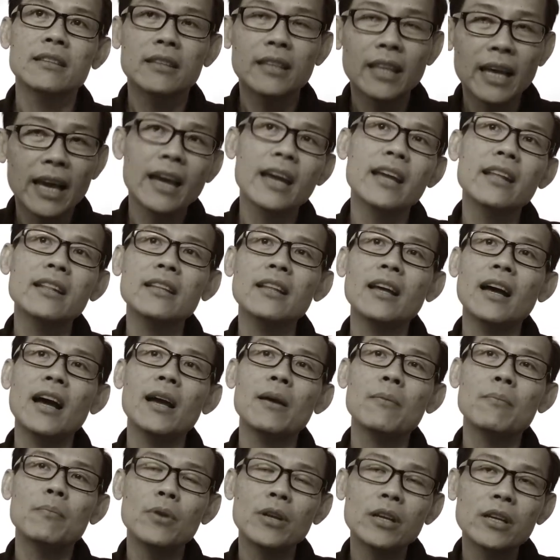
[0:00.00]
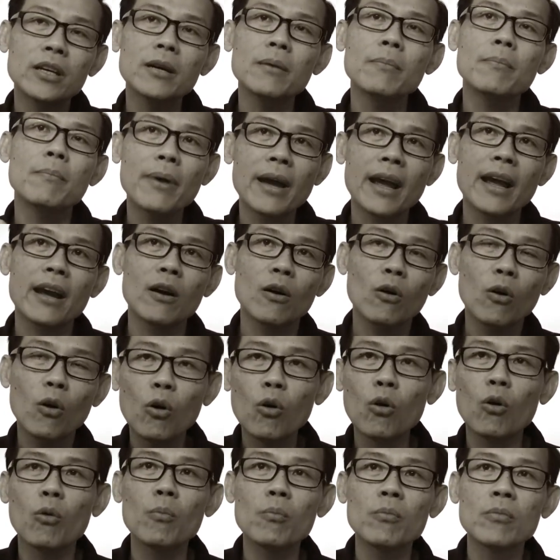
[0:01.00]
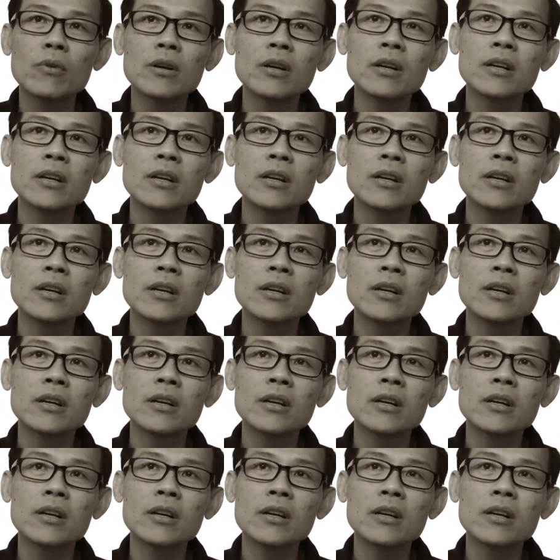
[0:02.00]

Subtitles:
Then I bring her back home